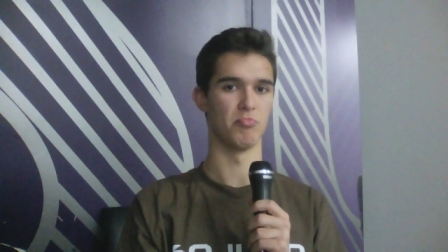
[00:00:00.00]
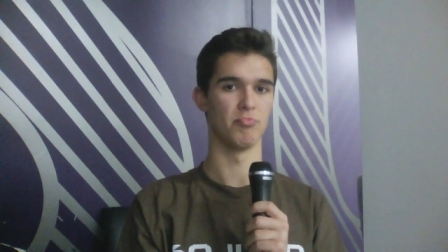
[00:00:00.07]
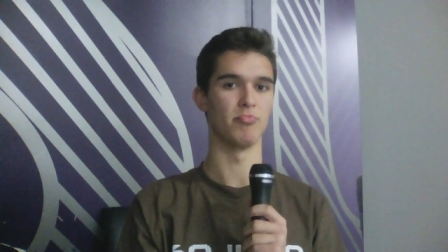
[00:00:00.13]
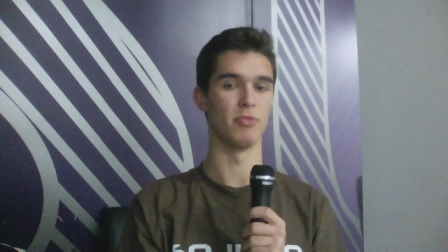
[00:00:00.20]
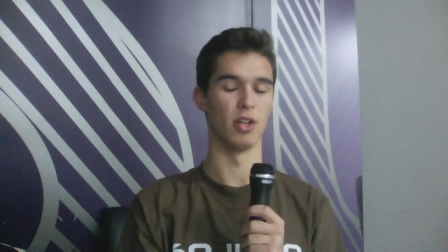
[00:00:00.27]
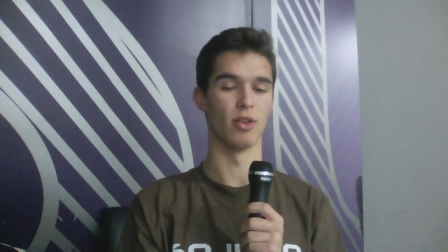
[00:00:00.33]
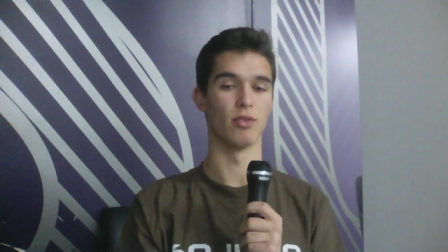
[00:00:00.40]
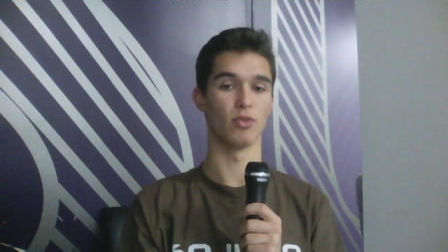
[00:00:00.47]

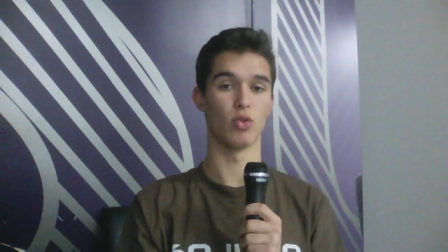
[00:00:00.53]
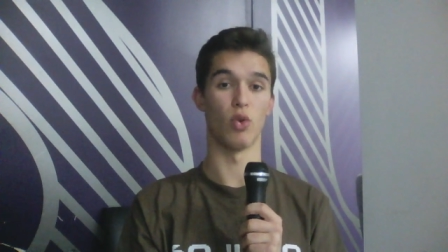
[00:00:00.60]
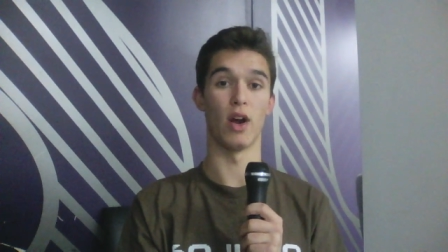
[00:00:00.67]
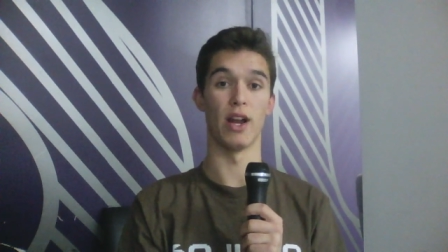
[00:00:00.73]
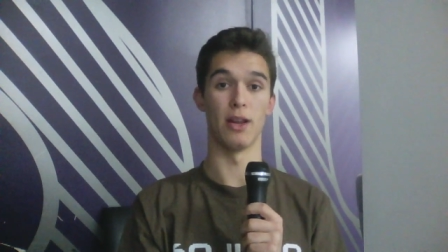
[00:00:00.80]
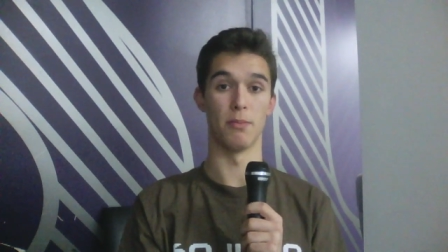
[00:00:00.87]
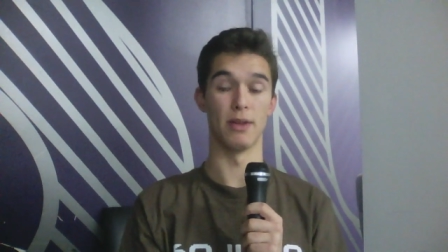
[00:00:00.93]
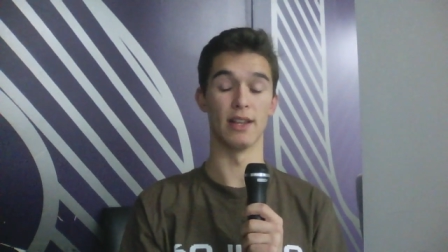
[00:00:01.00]
you know,
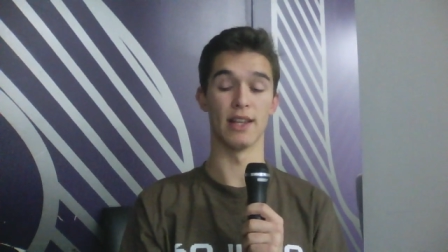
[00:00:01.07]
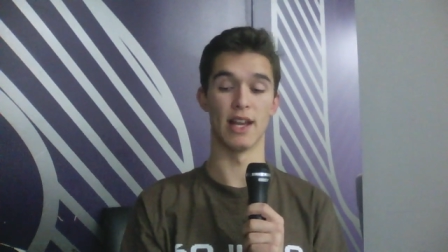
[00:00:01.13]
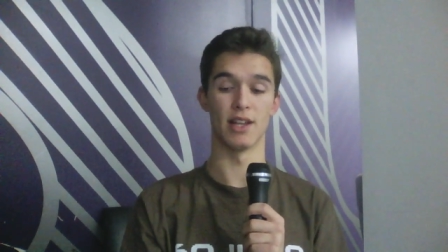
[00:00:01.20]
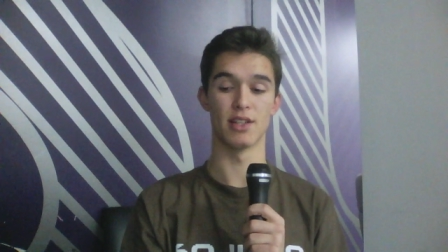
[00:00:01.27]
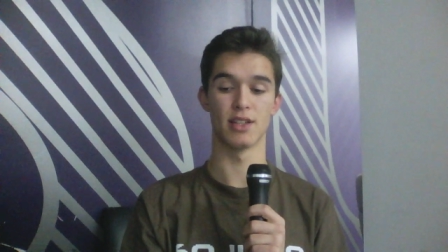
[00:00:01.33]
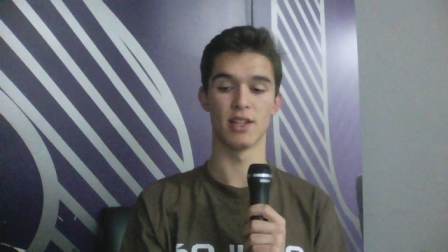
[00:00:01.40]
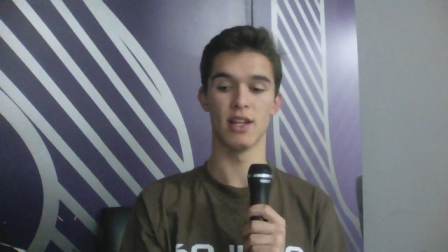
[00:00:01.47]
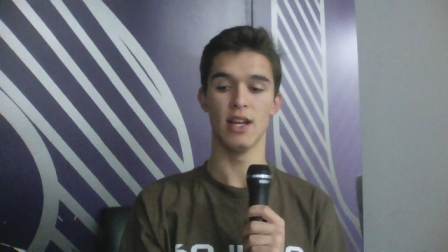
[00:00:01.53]
quite a bit
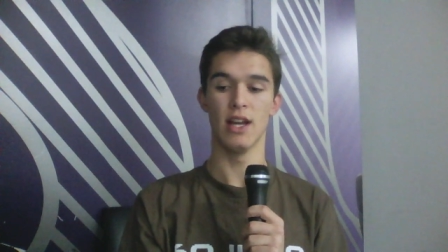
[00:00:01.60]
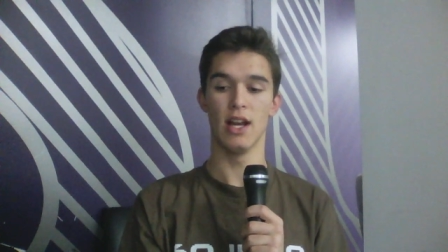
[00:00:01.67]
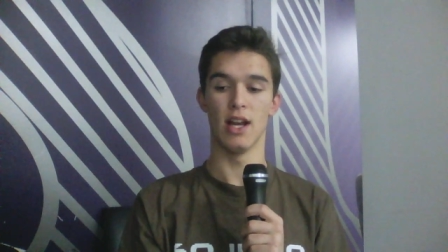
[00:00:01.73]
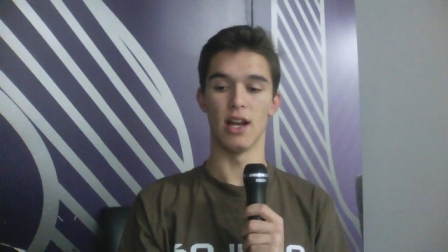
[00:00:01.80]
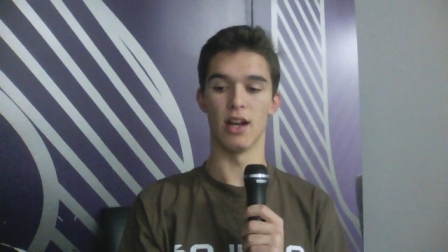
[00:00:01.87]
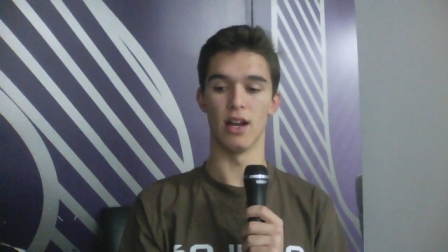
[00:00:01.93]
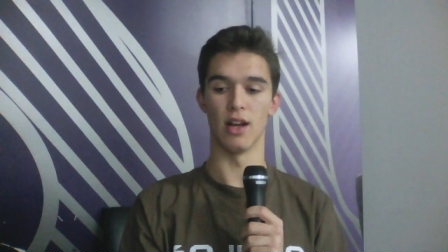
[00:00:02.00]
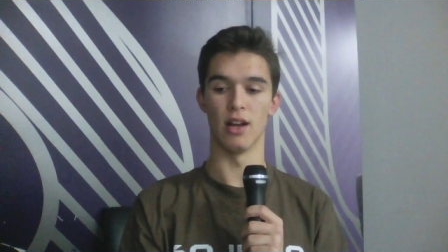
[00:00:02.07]
less.
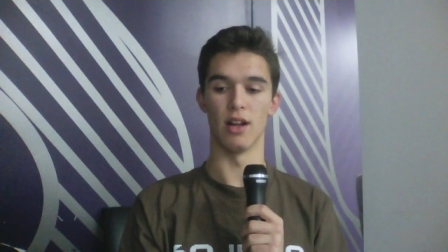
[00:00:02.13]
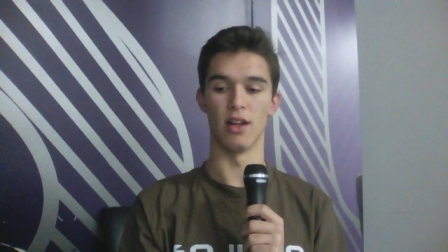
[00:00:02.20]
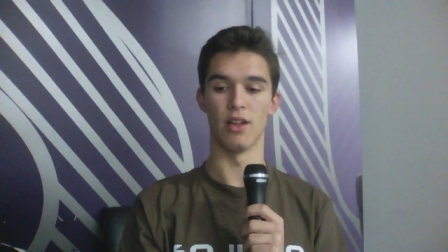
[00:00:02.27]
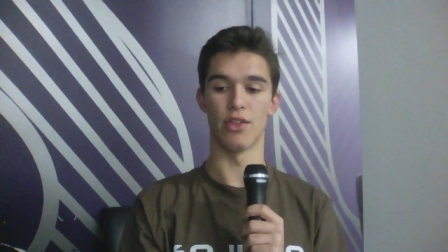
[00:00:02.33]
Uh,